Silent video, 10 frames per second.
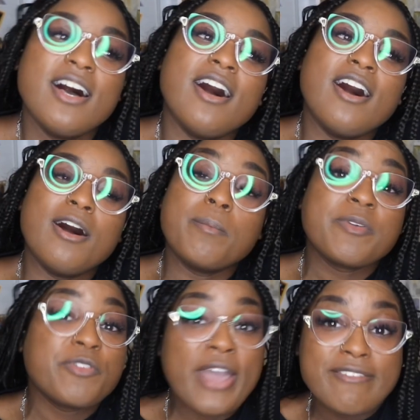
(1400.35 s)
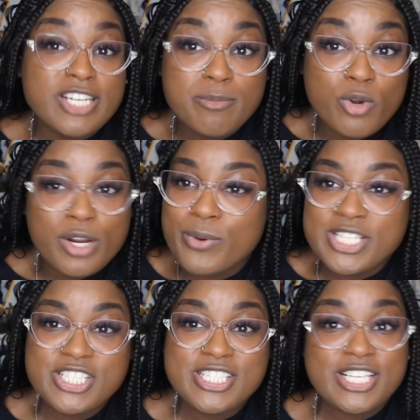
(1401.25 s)
If you have any more
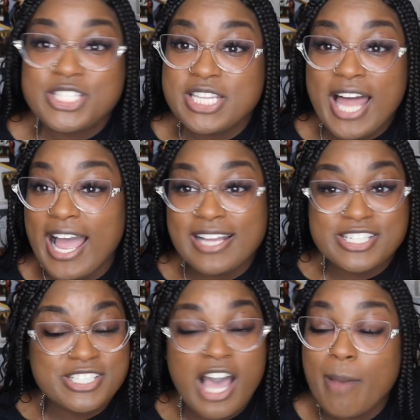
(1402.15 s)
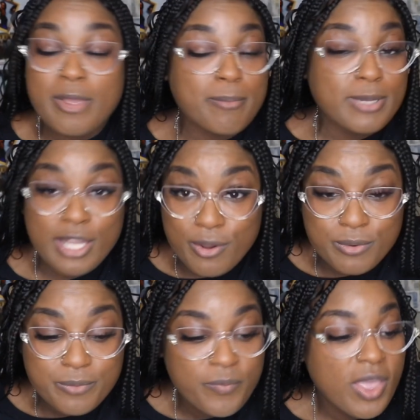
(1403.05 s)
questions, just comment below.